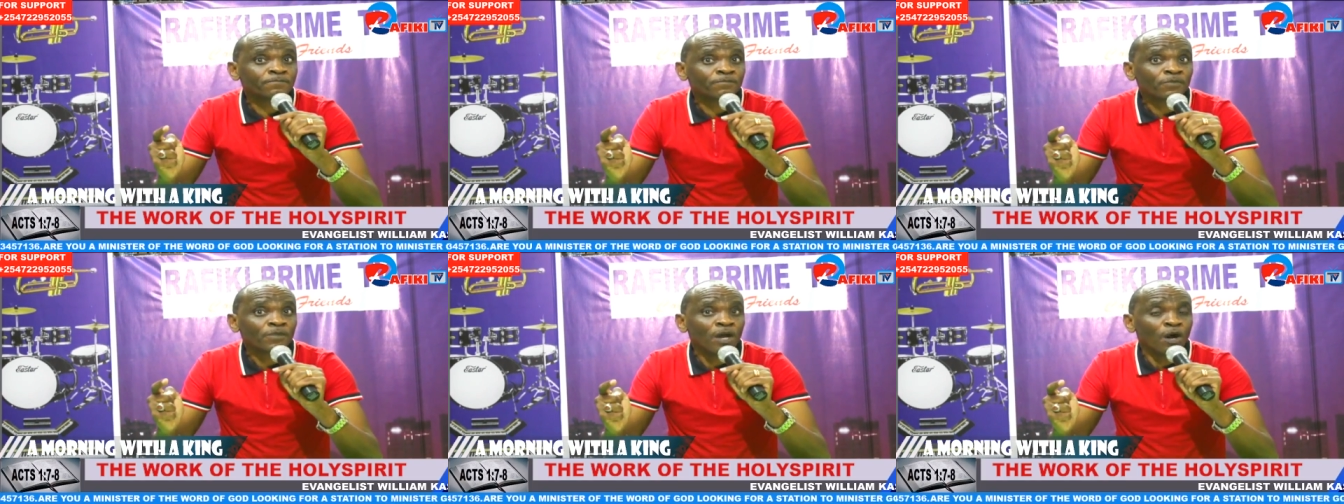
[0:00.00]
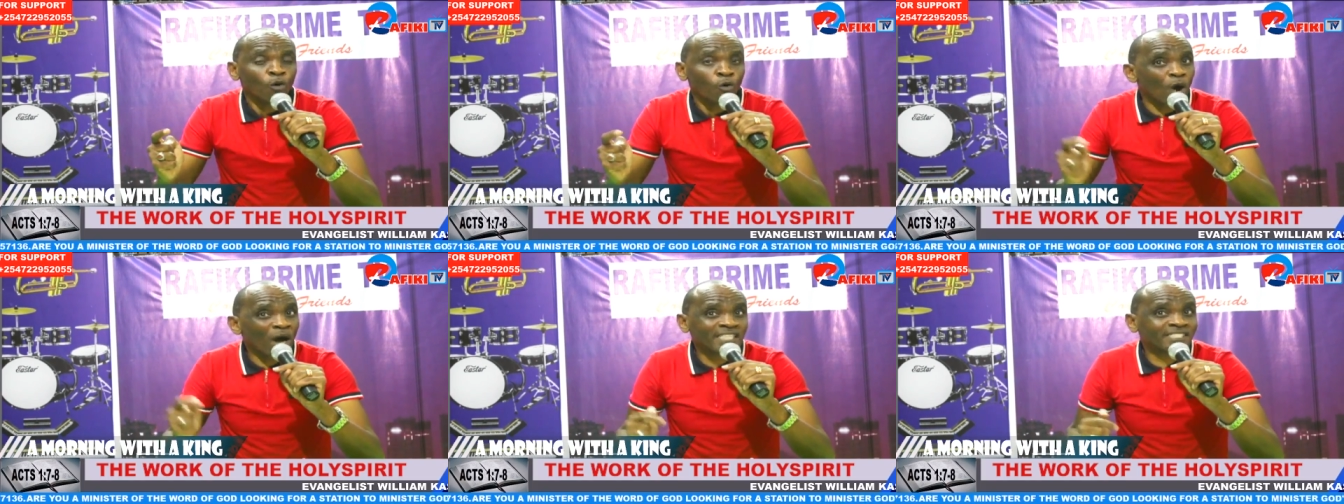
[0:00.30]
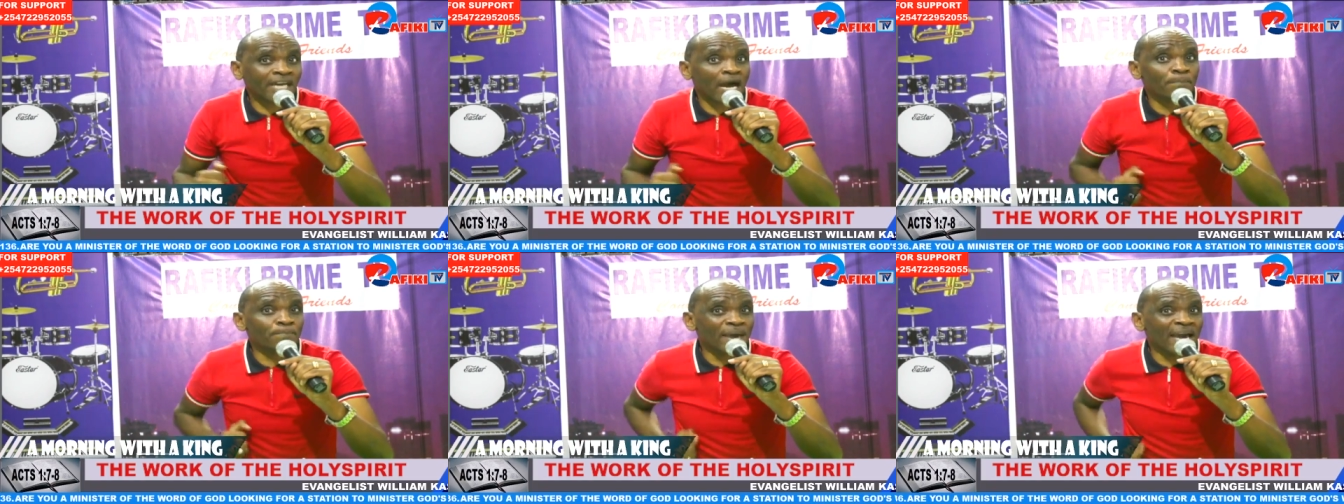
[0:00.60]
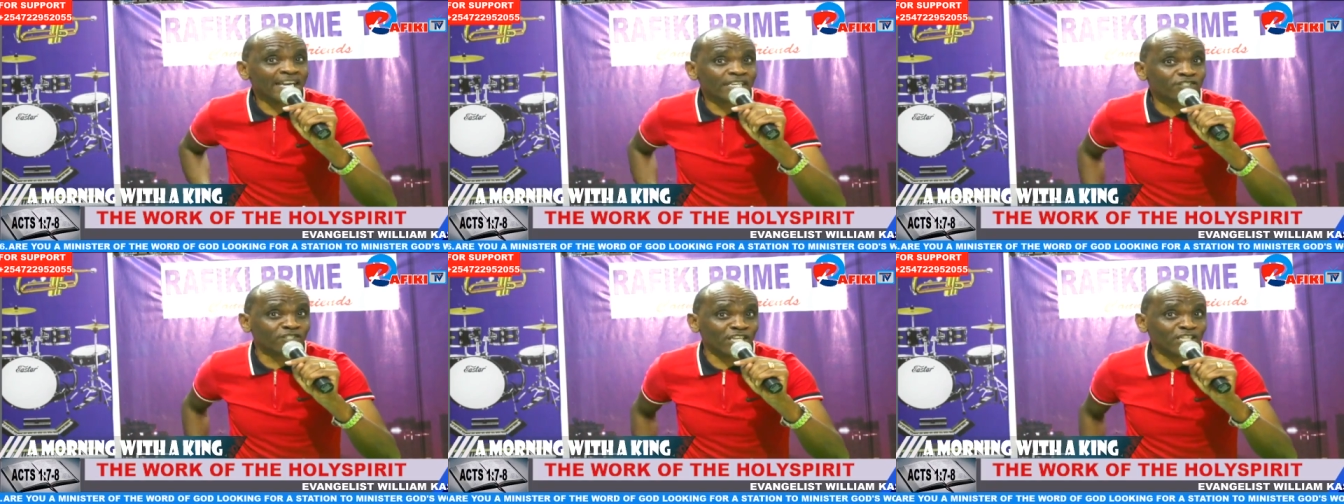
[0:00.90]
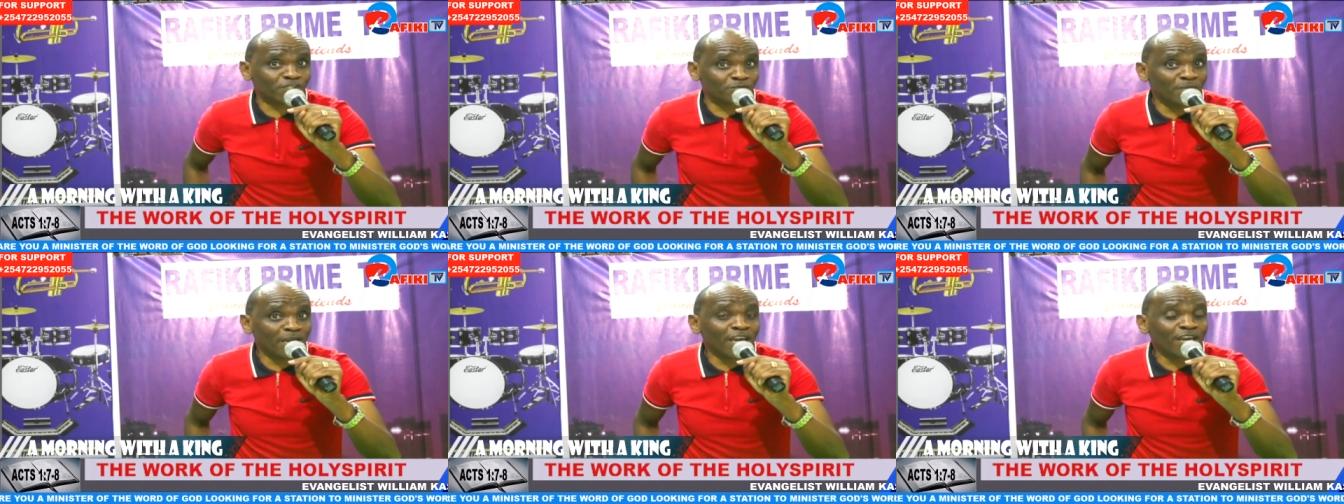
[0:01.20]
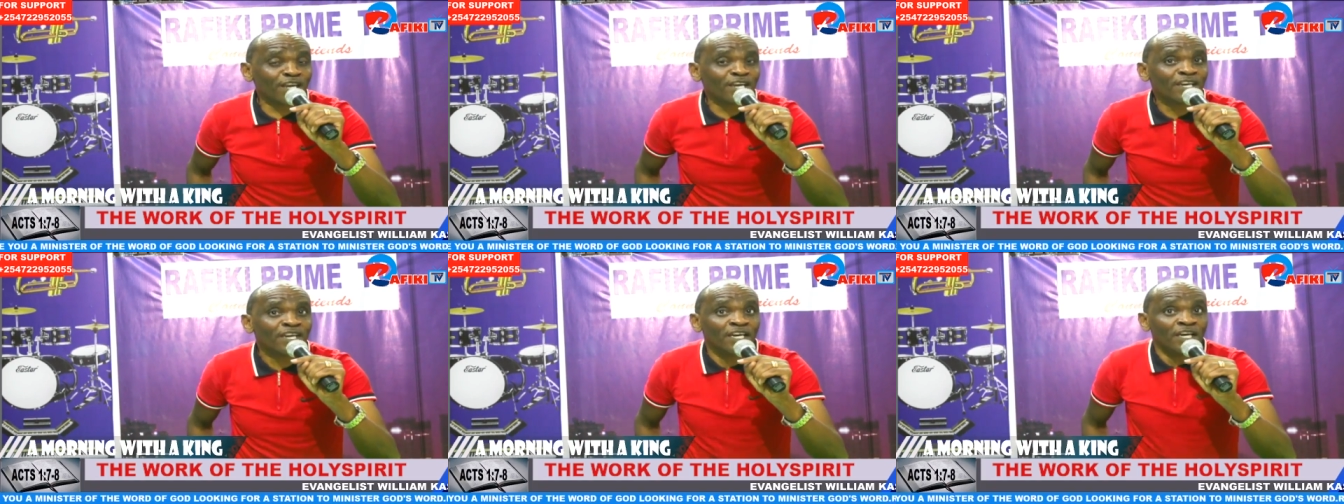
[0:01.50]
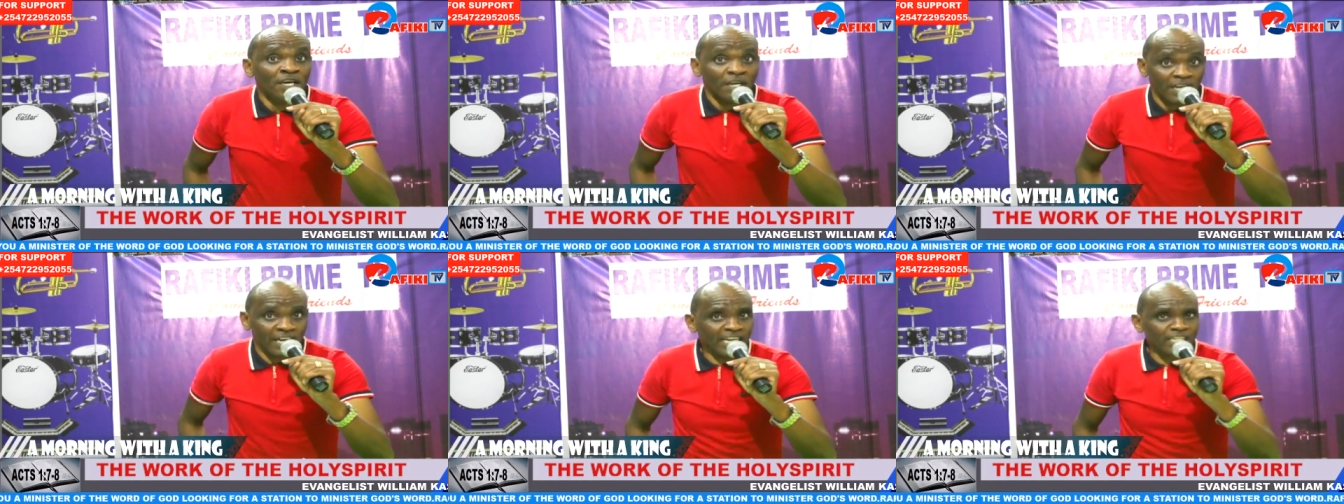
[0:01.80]
What amazes me
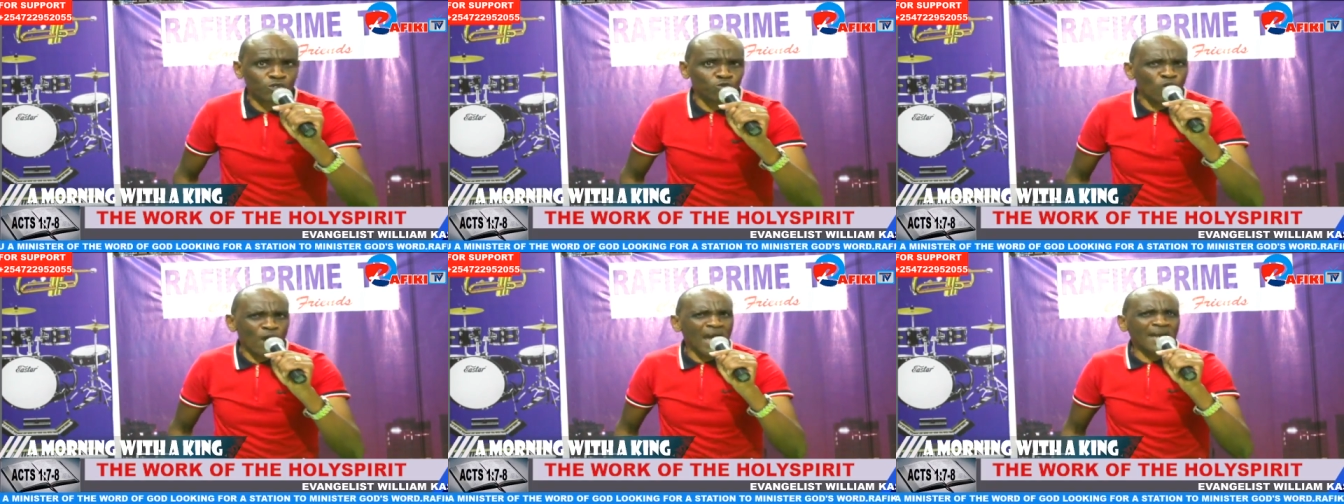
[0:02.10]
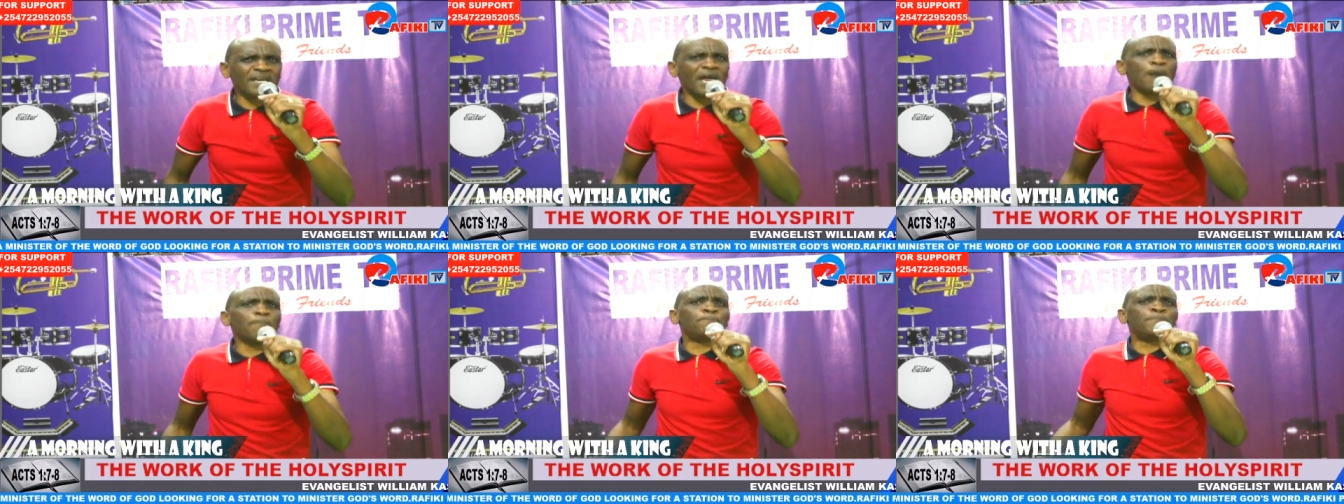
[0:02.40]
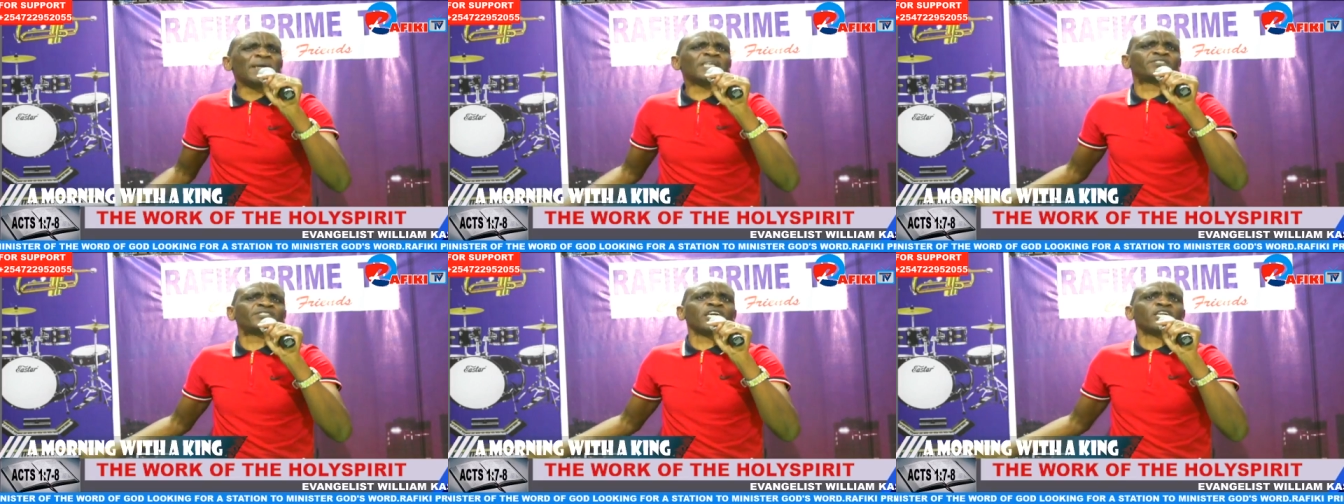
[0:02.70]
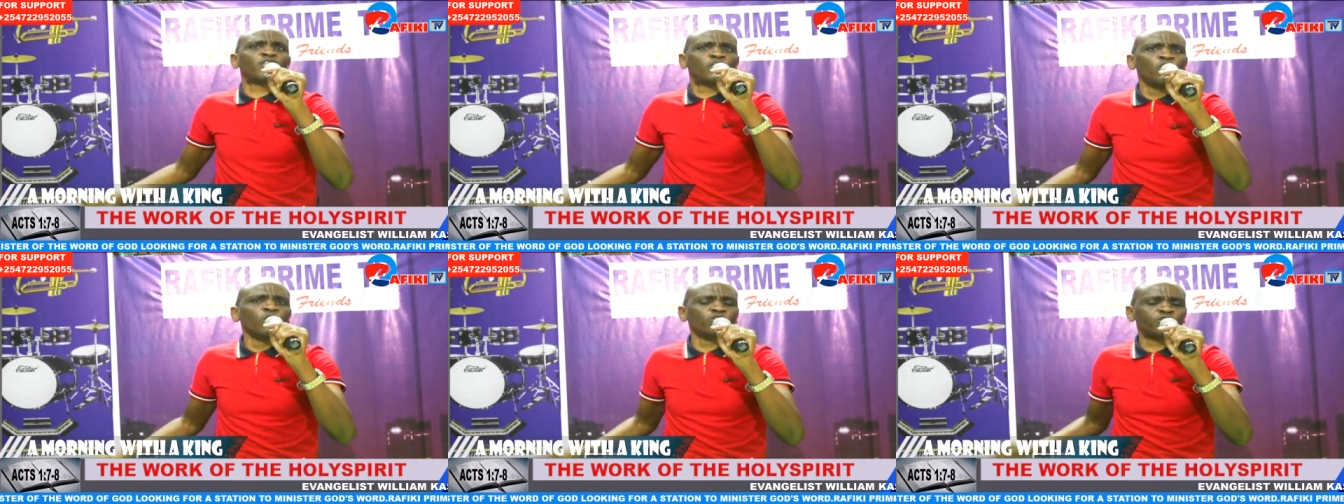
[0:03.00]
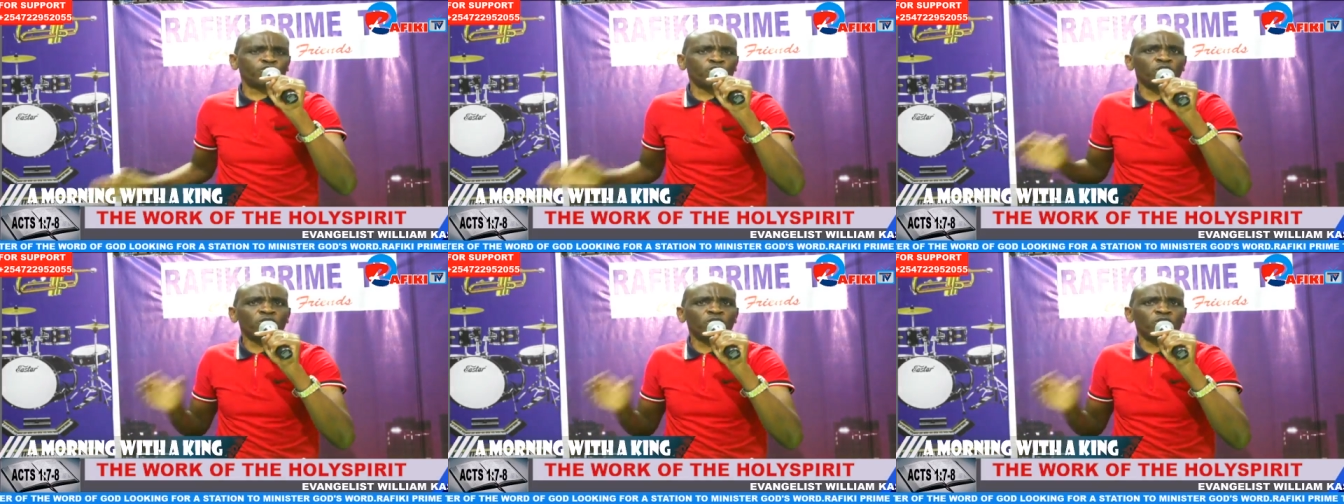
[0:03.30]
is when a persecution